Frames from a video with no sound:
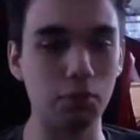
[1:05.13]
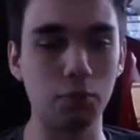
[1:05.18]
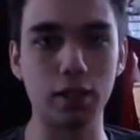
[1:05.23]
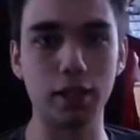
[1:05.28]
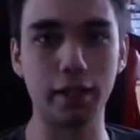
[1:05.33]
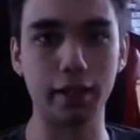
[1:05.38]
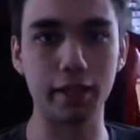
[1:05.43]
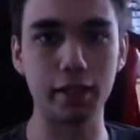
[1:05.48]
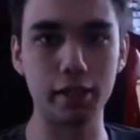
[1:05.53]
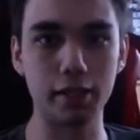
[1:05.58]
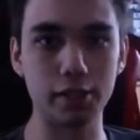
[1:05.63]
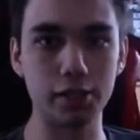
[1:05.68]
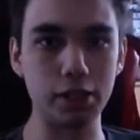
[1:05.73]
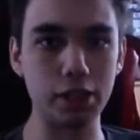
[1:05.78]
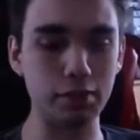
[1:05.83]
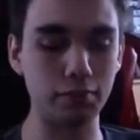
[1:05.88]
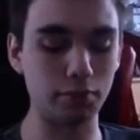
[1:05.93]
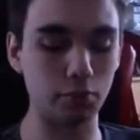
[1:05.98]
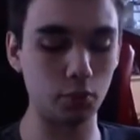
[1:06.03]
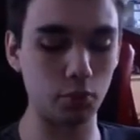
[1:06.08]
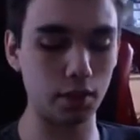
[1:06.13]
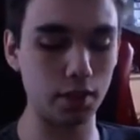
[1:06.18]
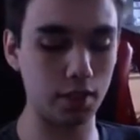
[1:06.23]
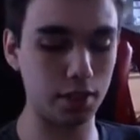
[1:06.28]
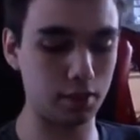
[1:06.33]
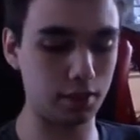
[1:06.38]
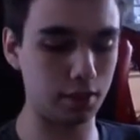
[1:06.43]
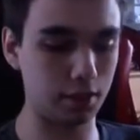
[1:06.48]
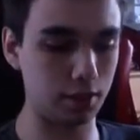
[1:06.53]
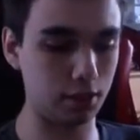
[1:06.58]
what I can achieve through
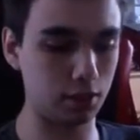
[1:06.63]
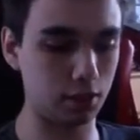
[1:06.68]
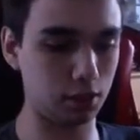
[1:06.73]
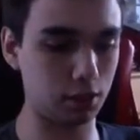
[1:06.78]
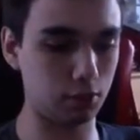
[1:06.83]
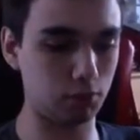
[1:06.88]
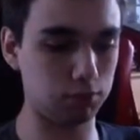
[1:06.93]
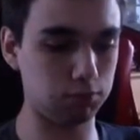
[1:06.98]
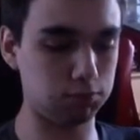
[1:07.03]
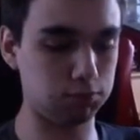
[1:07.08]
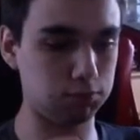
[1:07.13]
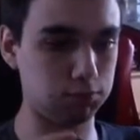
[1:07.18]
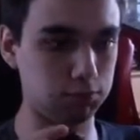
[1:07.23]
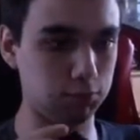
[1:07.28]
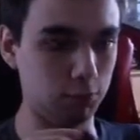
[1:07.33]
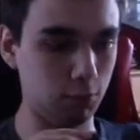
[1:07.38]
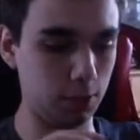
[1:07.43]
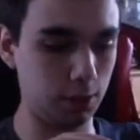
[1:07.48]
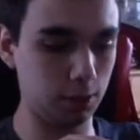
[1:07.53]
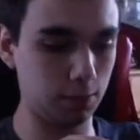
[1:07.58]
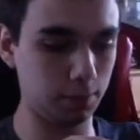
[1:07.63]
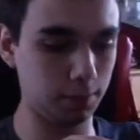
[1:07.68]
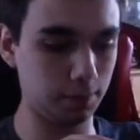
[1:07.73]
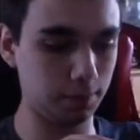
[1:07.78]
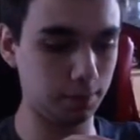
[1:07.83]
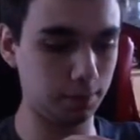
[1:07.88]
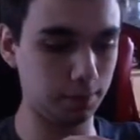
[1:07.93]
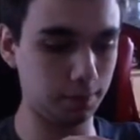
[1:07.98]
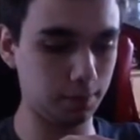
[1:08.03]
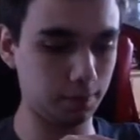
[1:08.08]
this is, well,
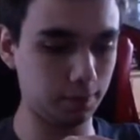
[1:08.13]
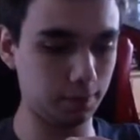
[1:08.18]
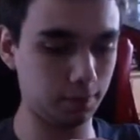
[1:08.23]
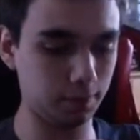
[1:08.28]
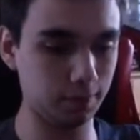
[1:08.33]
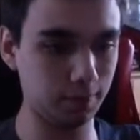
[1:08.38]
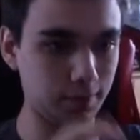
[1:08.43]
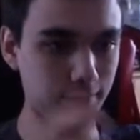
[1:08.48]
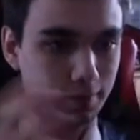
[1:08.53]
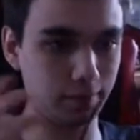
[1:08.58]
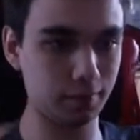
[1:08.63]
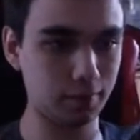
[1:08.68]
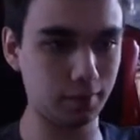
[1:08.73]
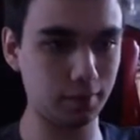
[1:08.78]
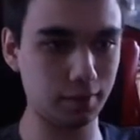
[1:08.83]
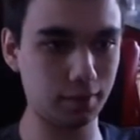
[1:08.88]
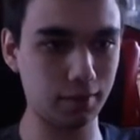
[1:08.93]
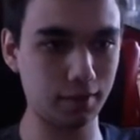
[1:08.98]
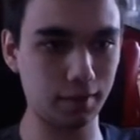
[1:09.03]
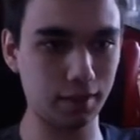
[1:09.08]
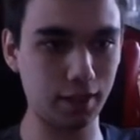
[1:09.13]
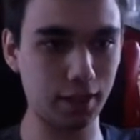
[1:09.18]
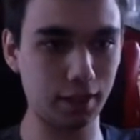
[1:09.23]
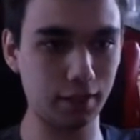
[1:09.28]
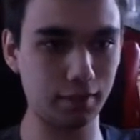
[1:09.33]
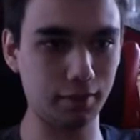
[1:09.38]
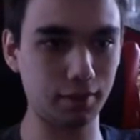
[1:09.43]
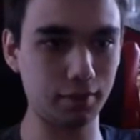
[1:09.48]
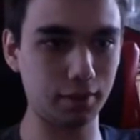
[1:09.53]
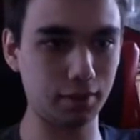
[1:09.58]
Yeah,
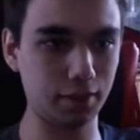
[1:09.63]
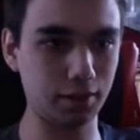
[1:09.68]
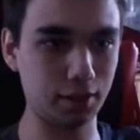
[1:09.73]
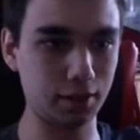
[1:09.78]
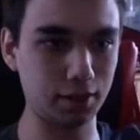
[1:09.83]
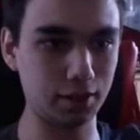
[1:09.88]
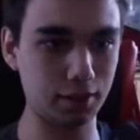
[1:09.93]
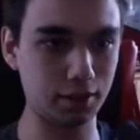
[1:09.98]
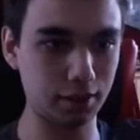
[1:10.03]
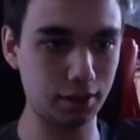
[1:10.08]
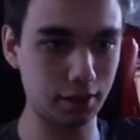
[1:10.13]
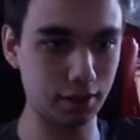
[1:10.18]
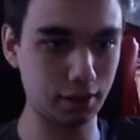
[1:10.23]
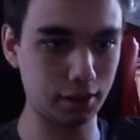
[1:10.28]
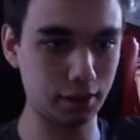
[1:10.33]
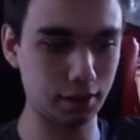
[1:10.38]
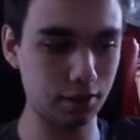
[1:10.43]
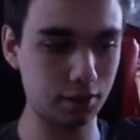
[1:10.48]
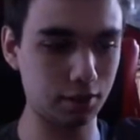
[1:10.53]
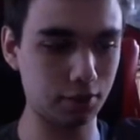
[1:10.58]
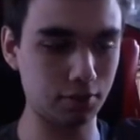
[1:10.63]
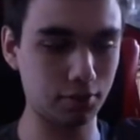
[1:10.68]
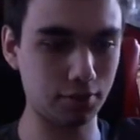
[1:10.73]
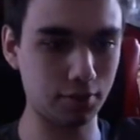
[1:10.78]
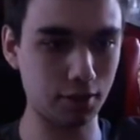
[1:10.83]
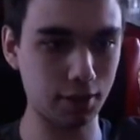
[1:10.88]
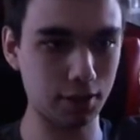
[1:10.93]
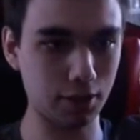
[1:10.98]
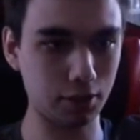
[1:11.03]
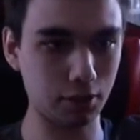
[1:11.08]
it doesn't
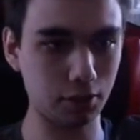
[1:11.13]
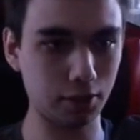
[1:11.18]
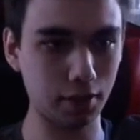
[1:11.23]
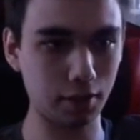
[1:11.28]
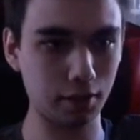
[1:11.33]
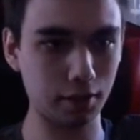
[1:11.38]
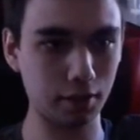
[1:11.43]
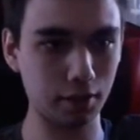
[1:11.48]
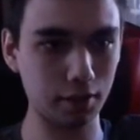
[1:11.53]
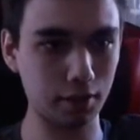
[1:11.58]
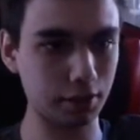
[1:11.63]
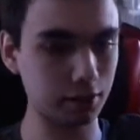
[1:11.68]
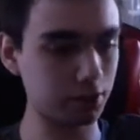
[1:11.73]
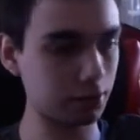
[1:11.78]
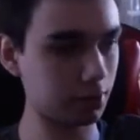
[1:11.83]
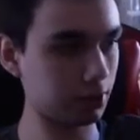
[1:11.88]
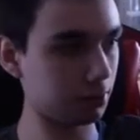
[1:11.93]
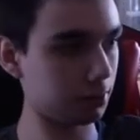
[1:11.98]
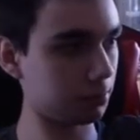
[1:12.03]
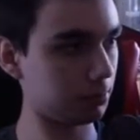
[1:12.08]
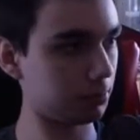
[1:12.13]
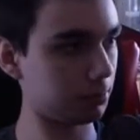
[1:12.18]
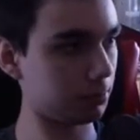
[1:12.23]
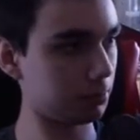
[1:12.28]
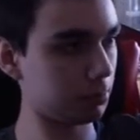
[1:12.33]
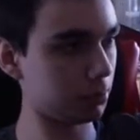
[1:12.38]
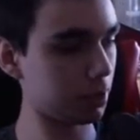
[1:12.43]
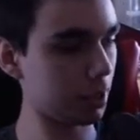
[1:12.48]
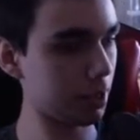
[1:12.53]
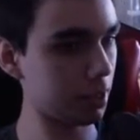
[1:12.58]
fall out or anything, it just
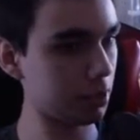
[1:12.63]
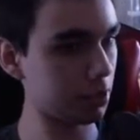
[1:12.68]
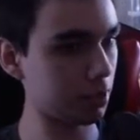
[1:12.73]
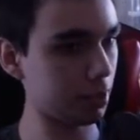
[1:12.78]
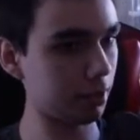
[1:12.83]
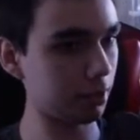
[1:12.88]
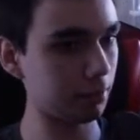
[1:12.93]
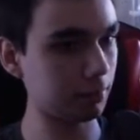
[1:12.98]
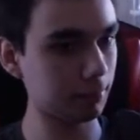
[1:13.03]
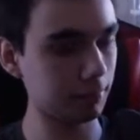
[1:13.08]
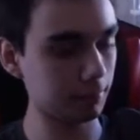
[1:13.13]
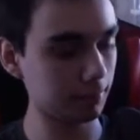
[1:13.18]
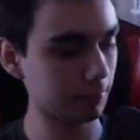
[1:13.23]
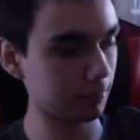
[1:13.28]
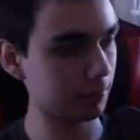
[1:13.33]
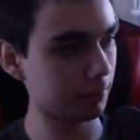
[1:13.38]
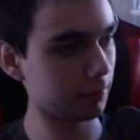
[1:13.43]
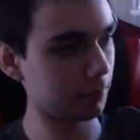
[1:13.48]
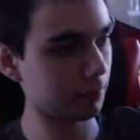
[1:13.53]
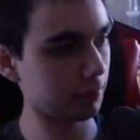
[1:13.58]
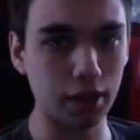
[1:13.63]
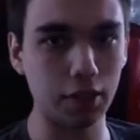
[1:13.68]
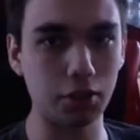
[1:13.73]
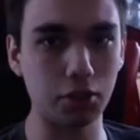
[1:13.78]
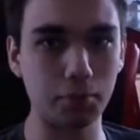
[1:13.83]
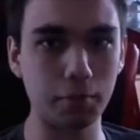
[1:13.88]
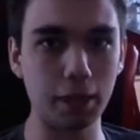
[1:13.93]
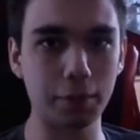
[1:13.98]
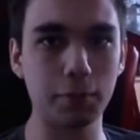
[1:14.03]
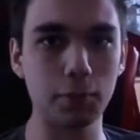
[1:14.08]
stays there. Now
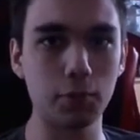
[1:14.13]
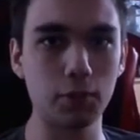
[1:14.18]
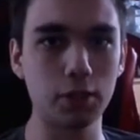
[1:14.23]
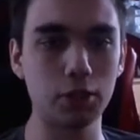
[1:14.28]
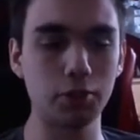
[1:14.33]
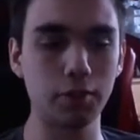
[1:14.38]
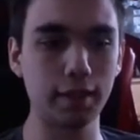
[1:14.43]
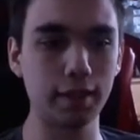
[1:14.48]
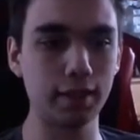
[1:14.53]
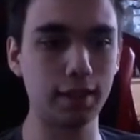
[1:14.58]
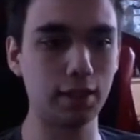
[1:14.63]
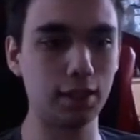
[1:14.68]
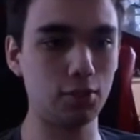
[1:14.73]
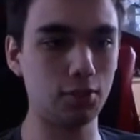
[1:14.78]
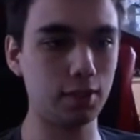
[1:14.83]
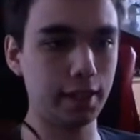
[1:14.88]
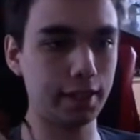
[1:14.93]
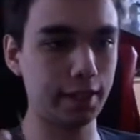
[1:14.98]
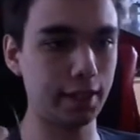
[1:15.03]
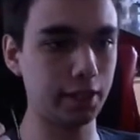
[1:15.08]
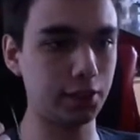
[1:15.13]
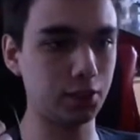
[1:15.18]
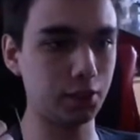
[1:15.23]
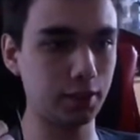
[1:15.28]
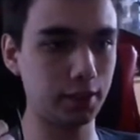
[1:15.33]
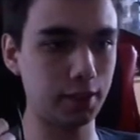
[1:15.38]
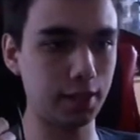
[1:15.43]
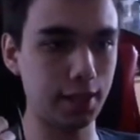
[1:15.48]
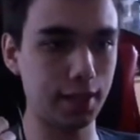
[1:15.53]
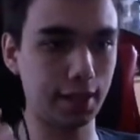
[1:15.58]
you might be wondering how I actually
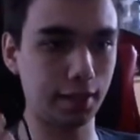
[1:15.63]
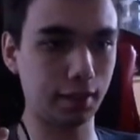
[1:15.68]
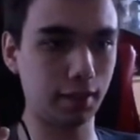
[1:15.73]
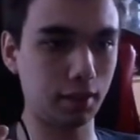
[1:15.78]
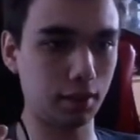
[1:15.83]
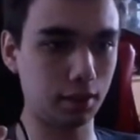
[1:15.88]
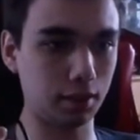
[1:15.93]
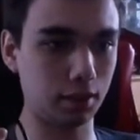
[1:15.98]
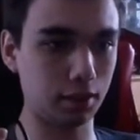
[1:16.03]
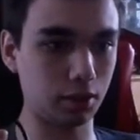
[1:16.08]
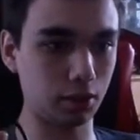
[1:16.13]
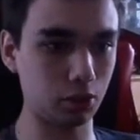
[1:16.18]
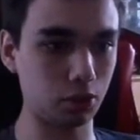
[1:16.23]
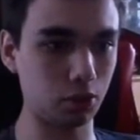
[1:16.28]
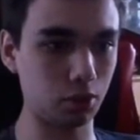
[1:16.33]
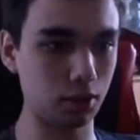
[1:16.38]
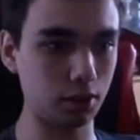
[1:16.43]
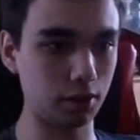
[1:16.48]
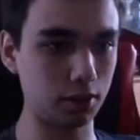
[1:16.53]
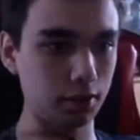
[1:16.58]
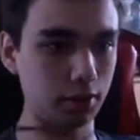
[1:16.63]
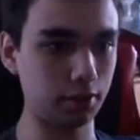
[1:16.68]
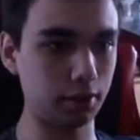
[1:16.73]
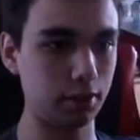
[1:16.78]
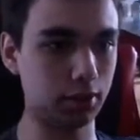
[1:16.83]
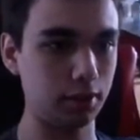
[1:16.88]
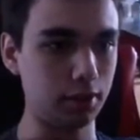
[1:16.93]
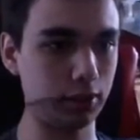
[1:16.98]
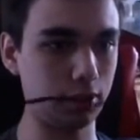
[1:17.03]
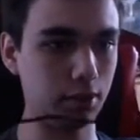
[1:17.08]
got this controller
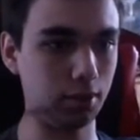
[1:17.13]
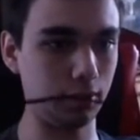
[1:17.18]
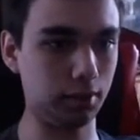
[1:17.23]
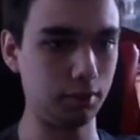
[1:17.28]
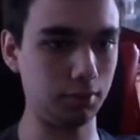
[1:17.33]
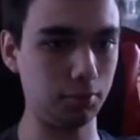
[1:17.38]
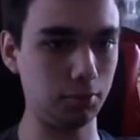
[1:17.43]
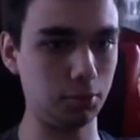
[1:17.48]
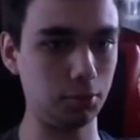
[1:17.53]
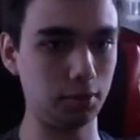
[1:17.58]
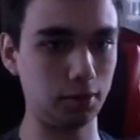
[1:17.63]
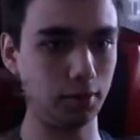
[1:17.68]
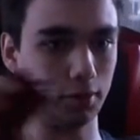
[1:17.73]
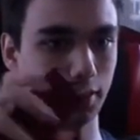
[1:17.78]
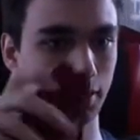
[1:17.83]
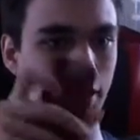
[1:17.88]
to work.